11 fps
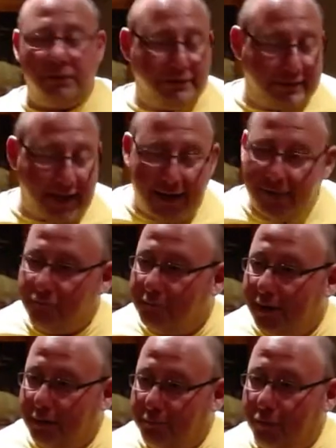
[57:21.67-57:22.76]
It sat
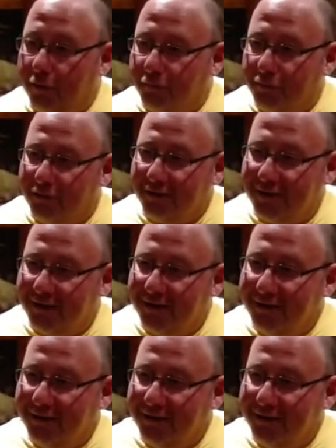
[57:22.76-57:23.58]
everybody perfectly,